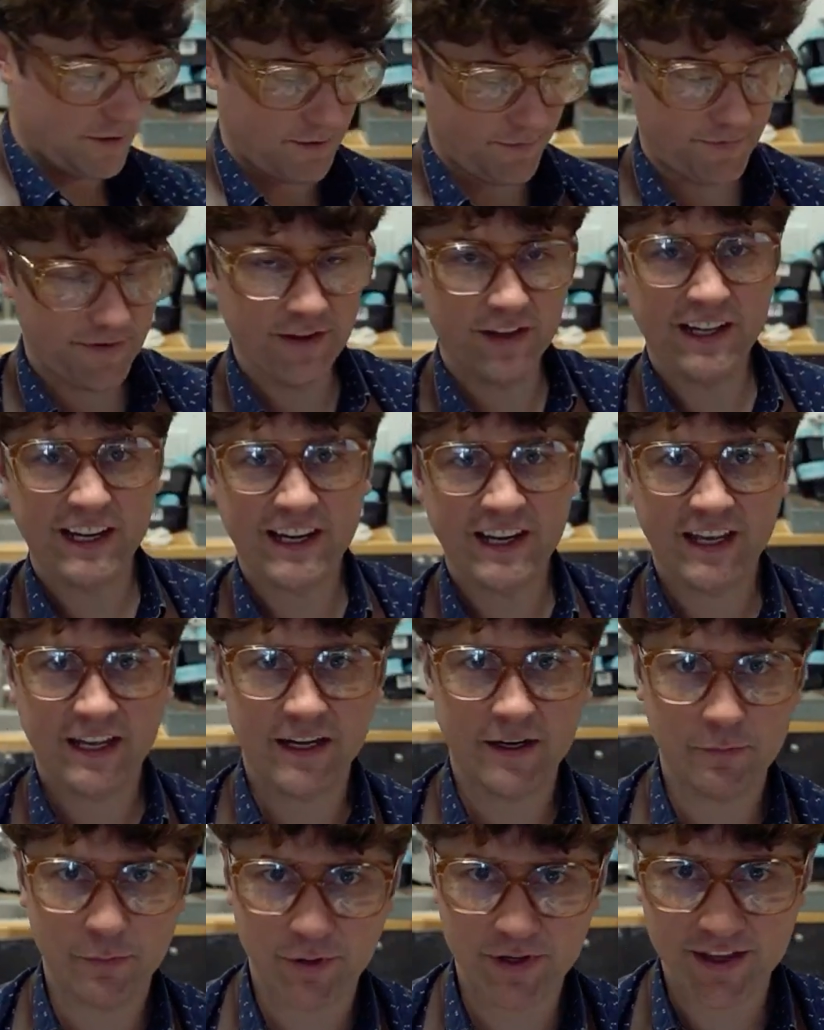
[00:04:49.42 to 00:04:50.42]
filling it
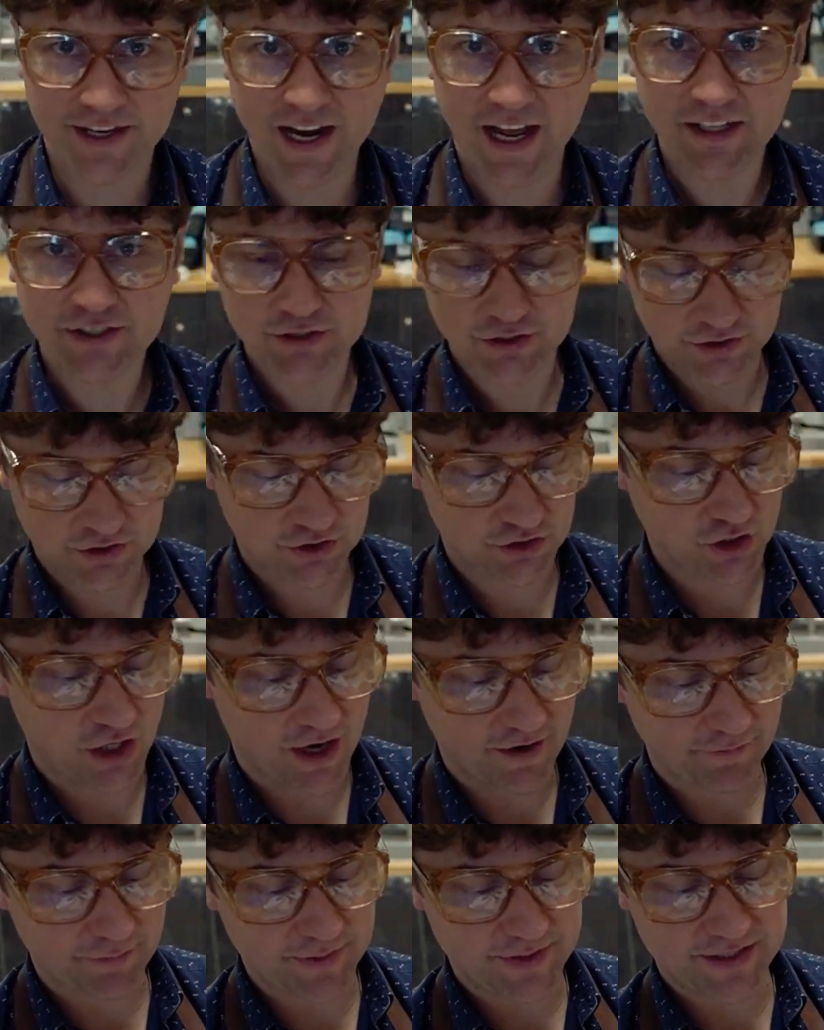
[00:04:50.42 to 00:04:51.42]
in with an extra
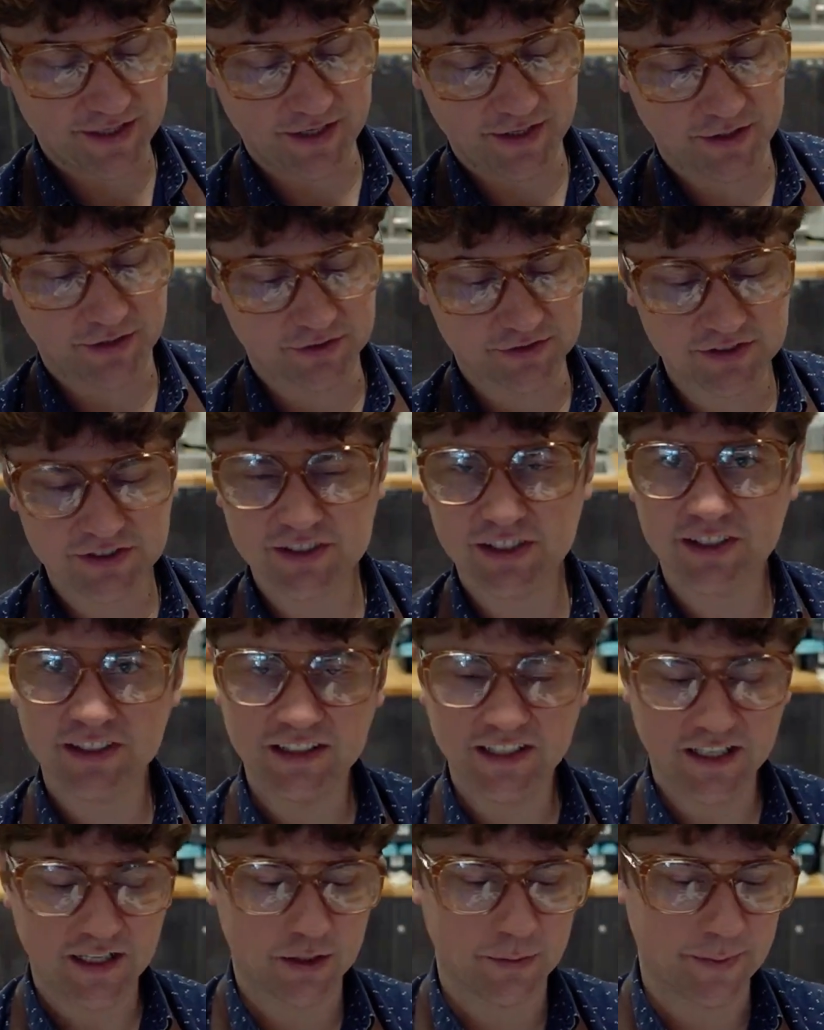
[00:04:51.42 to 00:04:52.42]
soft material, just a
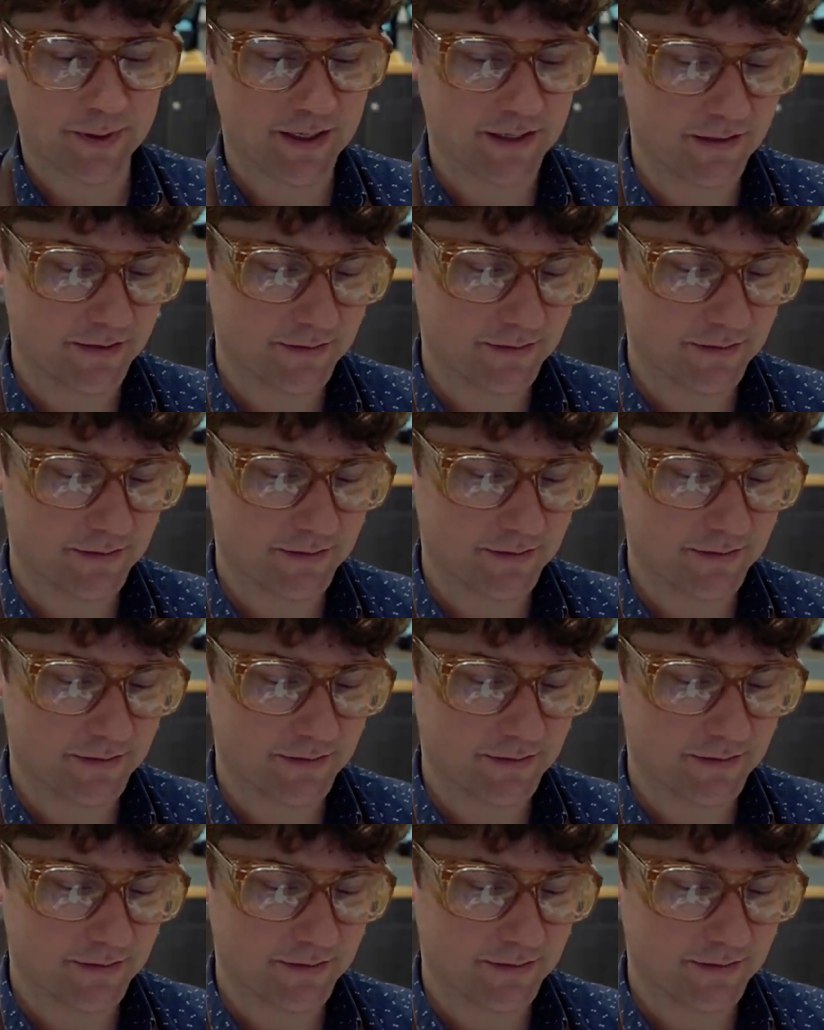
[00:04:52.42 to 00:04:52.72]
little bit.